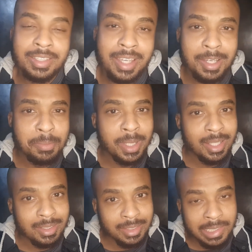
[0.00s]
Yeah,
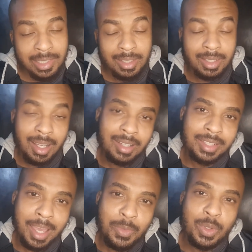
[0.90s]
man. The last
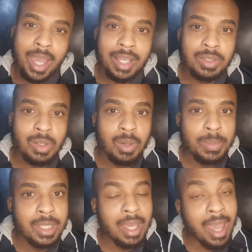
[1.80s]
time you guys saw
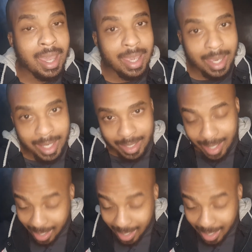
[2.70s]
me, I had